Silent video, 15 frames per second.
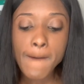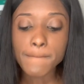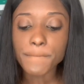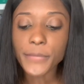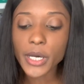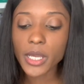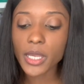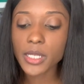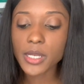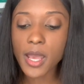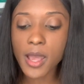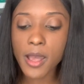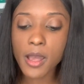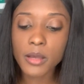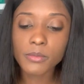But
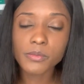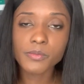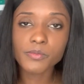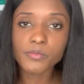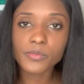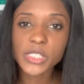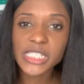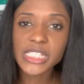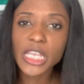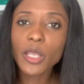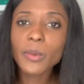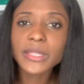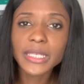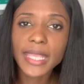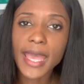
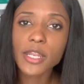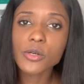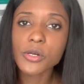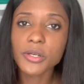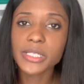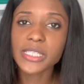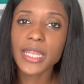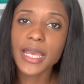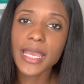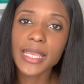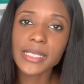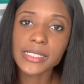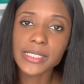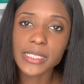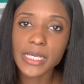sticking with the categories that
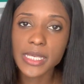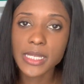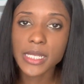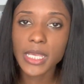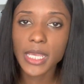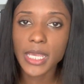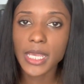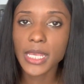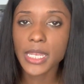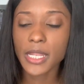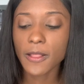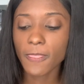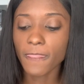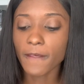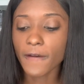I did
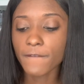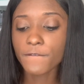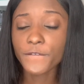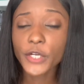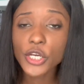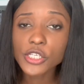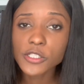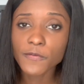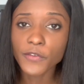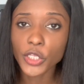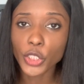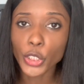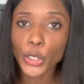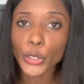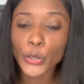in the first
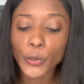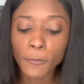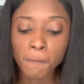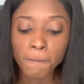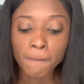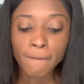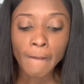video,